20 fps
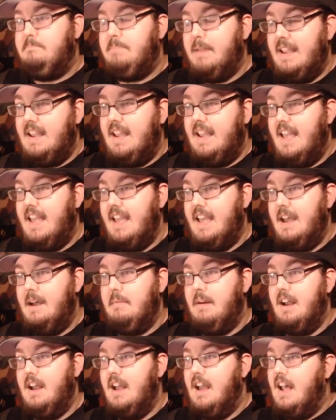Be
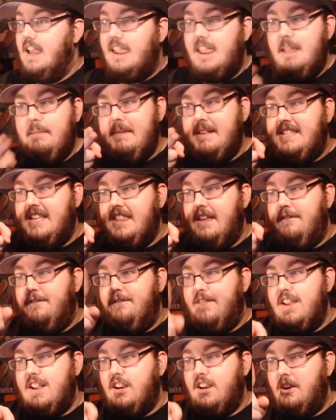him. Let me see the
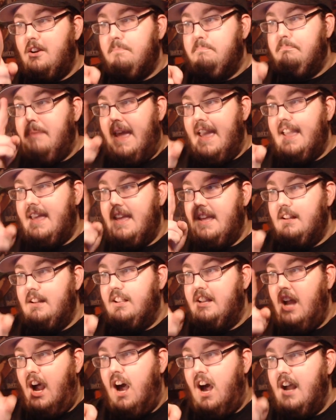
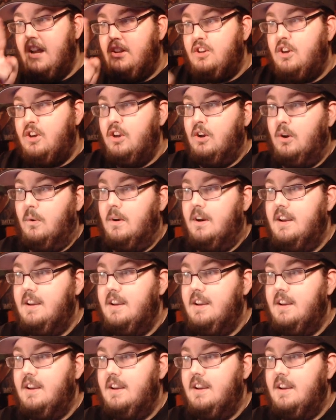finger-banging Godku.